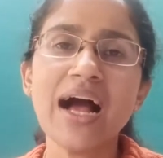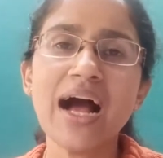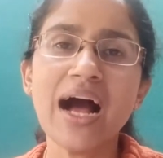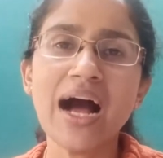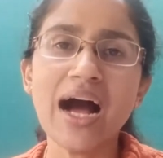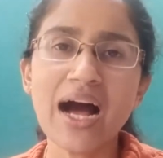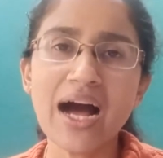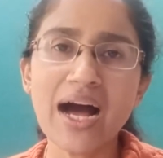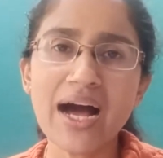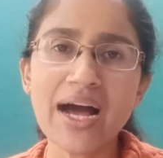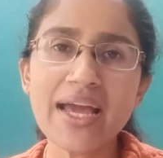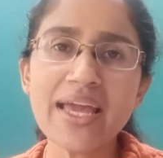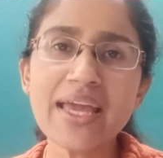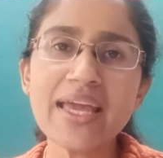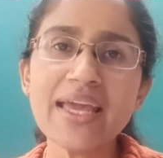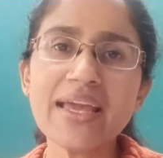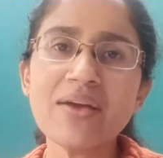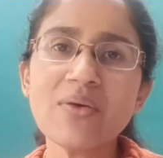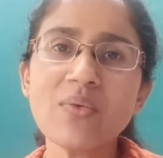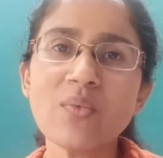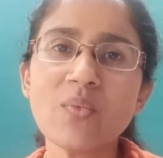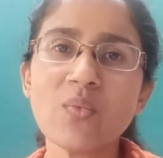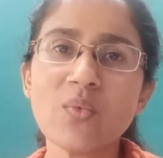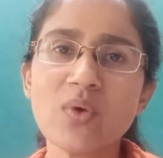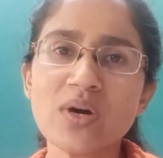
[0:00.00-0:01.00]

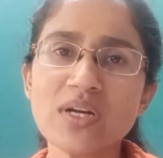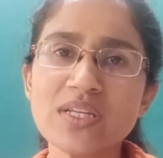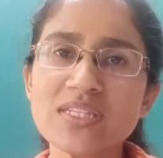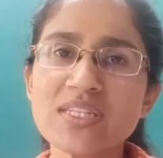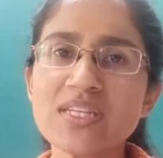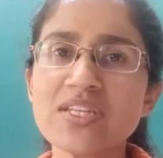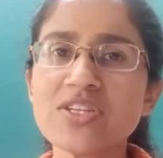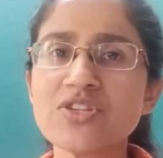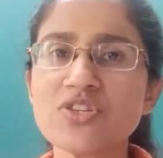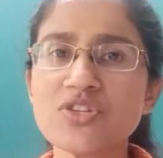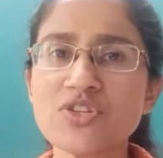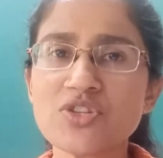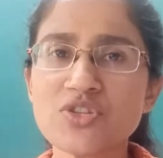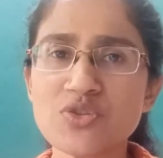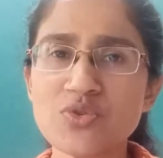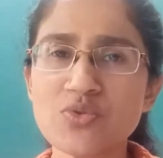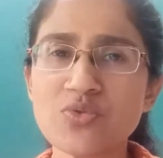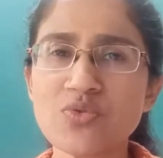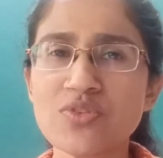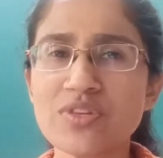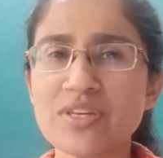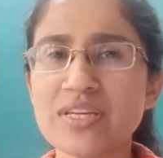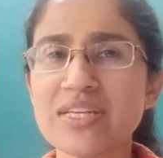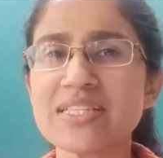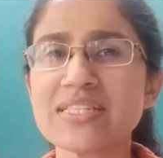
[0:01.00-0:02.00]
I wanted to
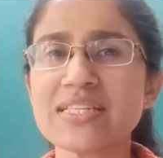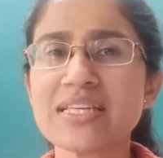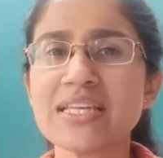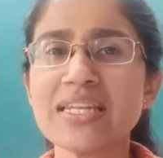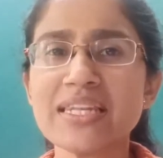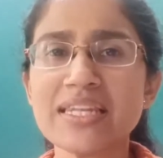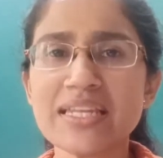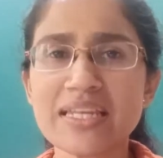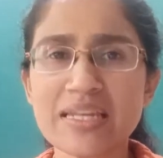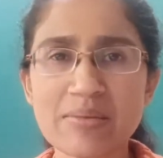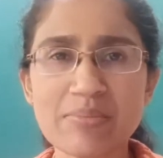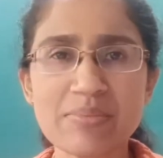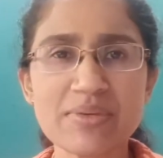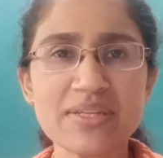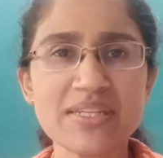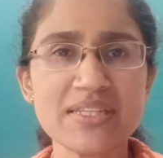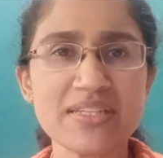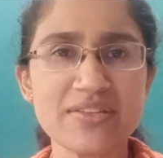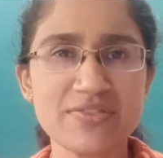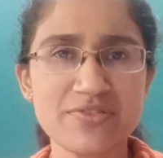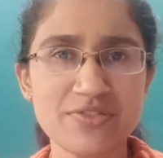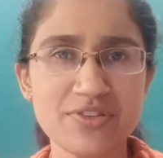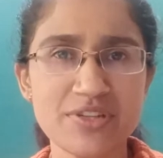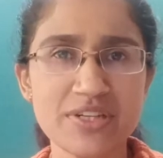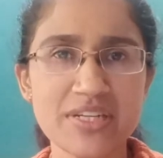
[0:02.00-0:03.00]
do things a little bit
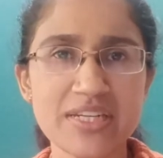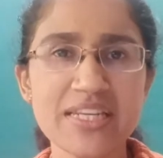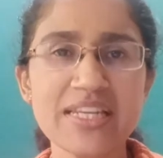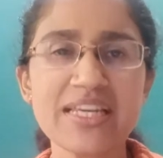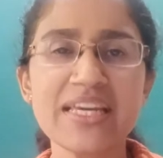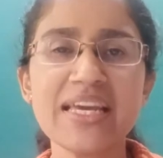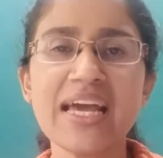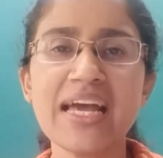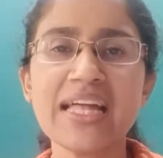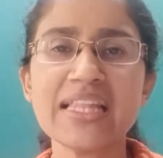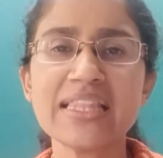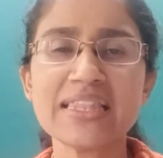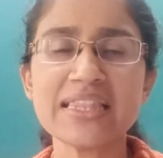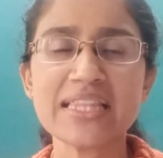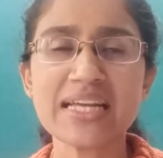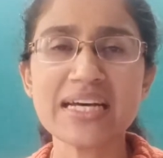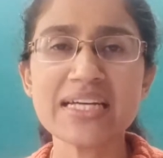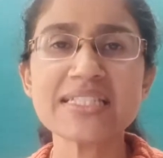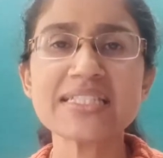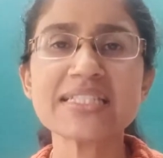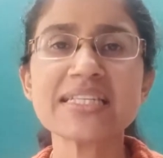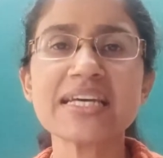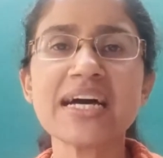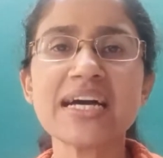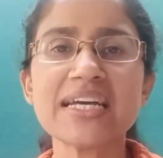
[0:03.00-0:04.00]
differently, and
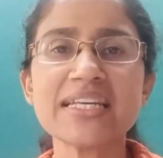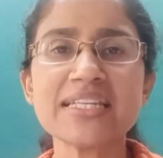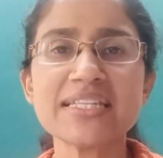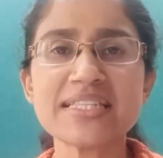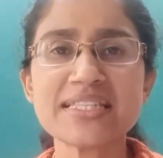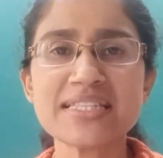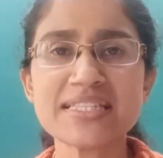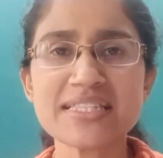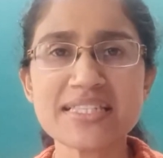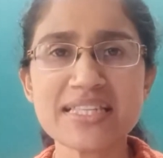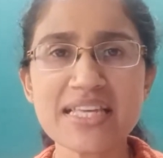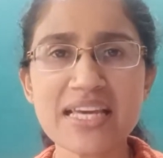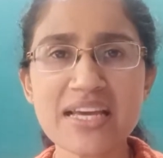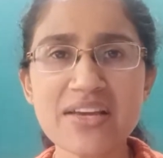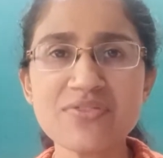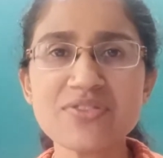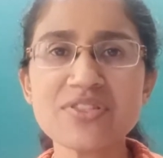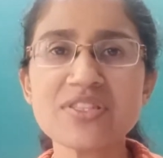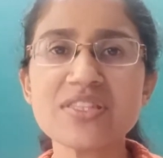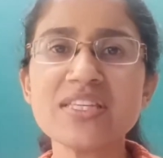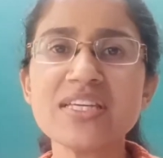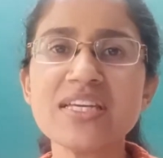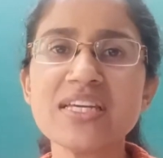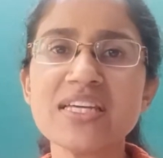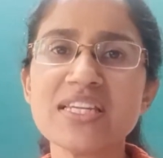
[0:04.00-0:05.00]
thus I
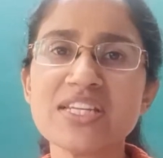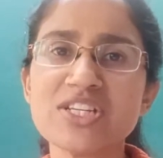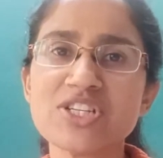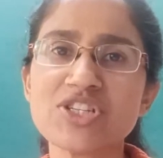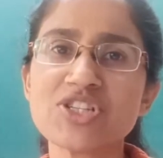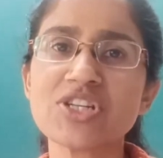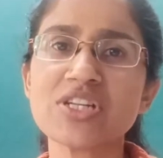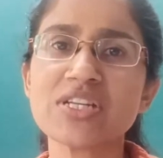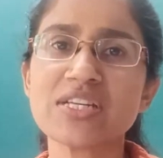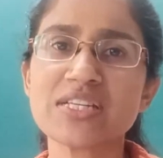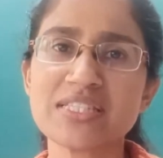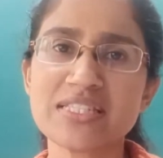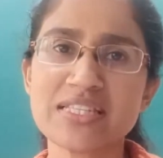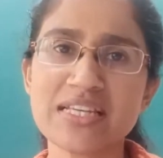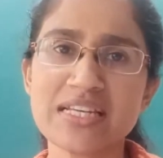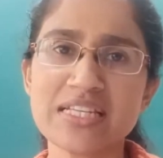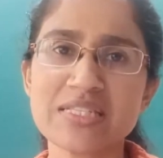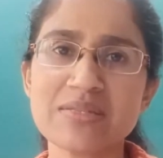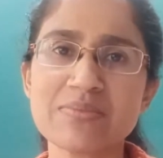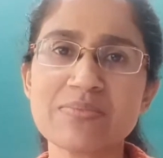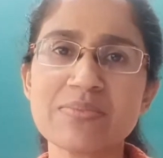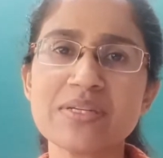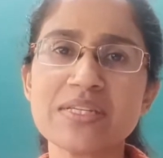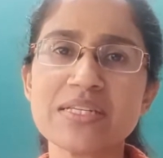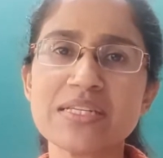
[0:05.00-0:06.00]
saved the initial
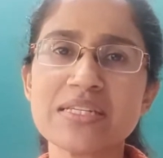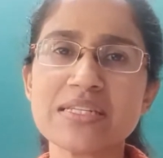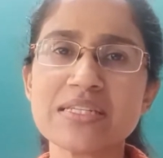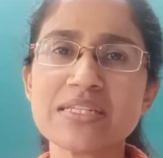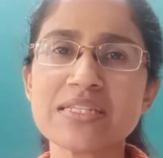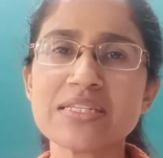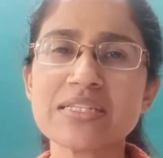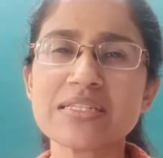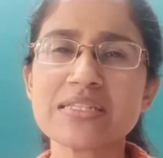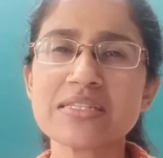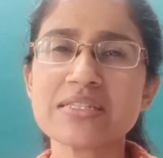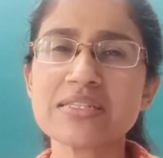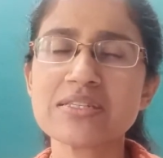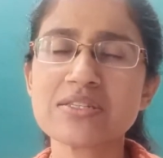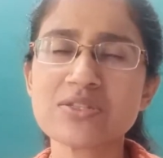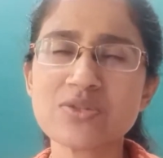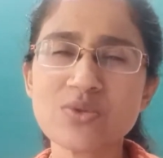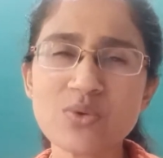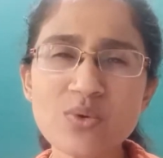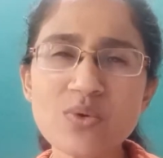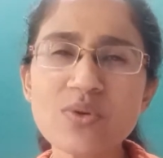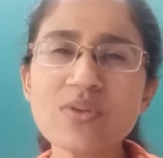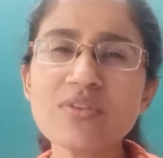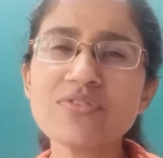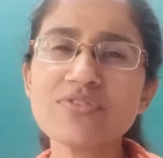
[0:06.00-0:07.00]
assessment
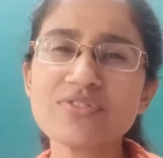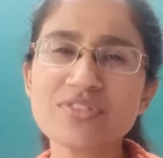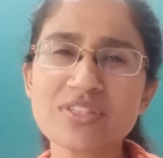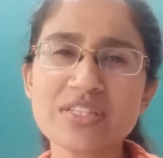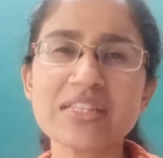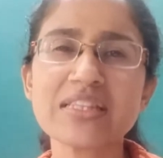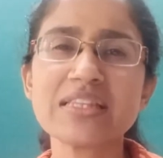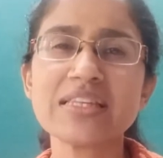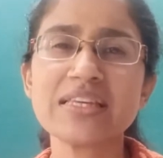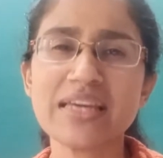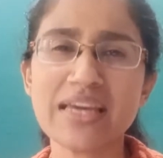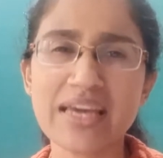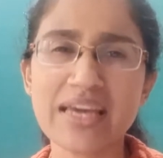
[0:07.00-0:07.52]
sort of till the